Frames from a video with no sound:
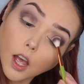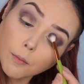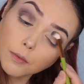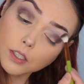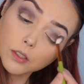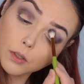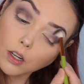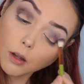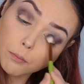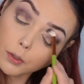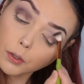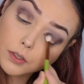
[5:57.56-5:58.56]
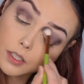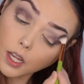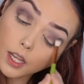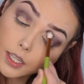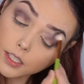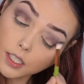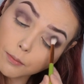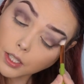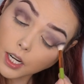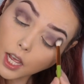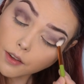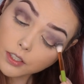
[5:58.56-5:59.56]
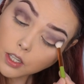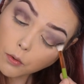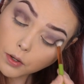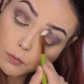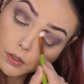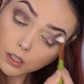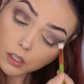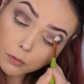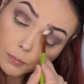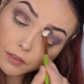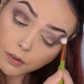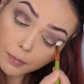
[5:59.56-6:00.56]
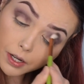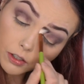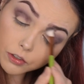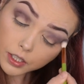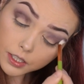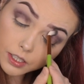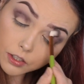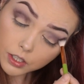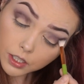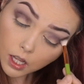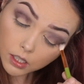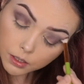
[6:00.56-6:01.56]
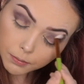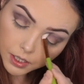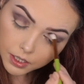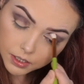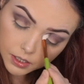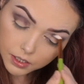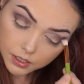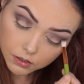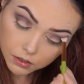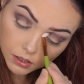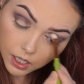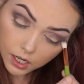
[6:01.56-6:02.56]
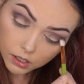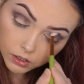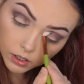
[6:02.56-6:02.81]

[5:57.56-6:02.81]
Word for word: I'm going to do it on both sides, and I'm going to have to go in with a little bit of a better transition color because it's still kind of